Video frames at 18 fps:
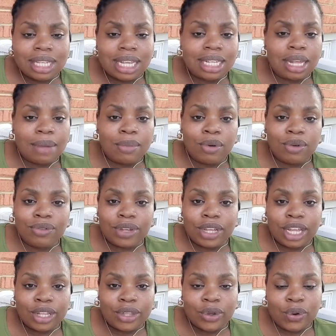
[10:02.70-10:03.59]
sister is about
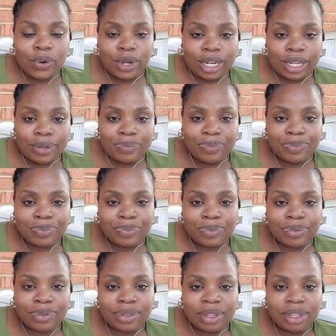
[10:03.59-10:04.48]
to get ugly.
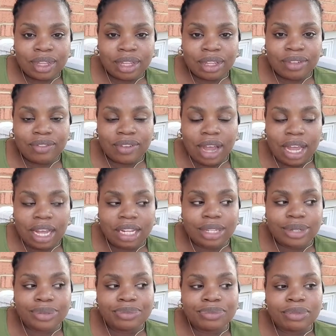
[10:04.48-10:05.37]

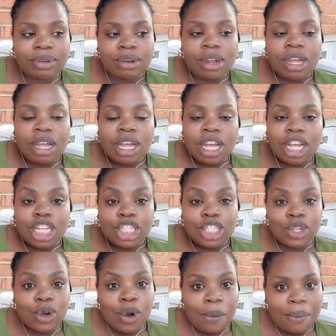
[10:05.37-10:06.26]
Right?
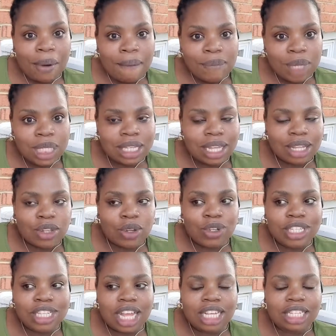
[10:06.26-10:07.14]
She go up on my
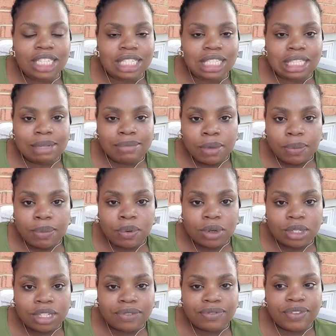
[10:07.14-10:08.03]
status and she see me
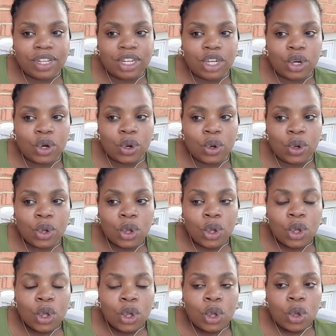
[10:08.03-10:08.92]
post a video
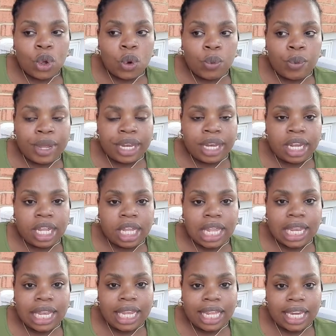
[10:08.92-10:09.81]
with
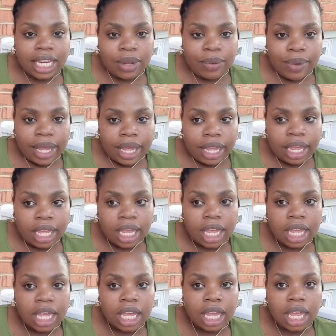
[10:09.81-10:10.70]
Lindy
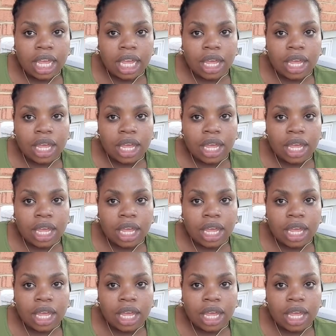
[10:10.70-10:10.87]
Way